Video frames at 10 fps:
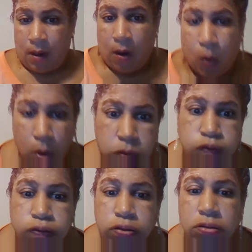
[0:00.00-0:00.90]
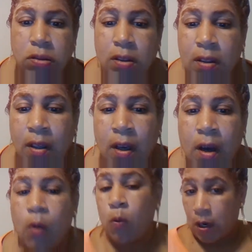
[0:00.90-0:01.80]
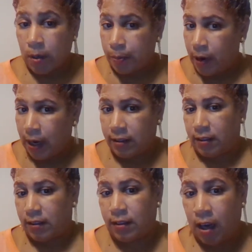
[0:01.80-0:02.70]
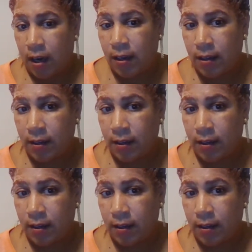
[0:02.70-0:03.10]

Whew. What a process, huh?